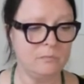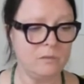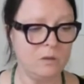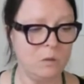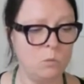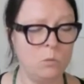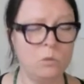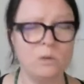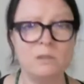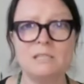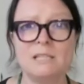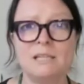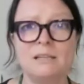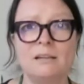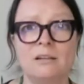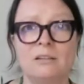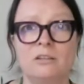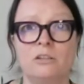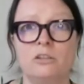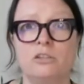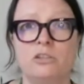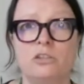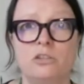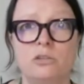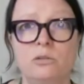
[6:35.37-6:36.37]
And once I
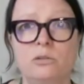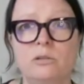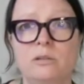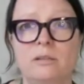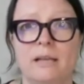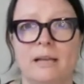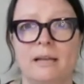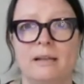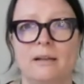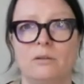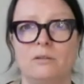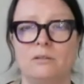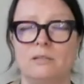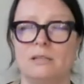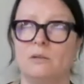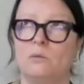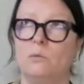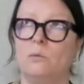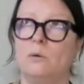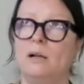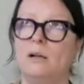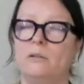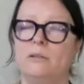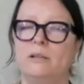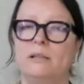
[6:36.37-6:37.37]
understood that, I was like,
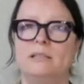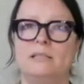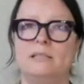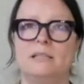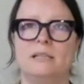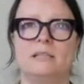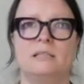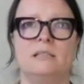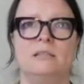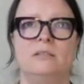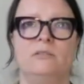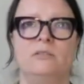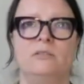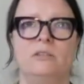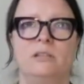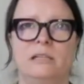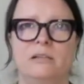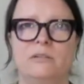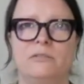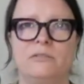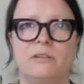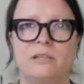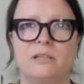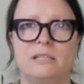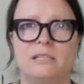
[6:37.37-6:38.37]
wow, that's actually
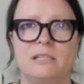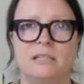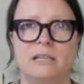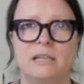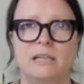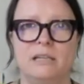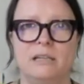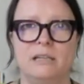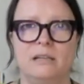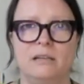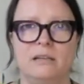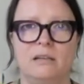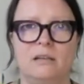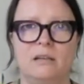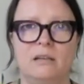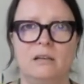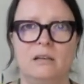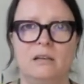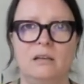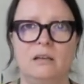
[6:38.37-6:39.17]
really fascinating.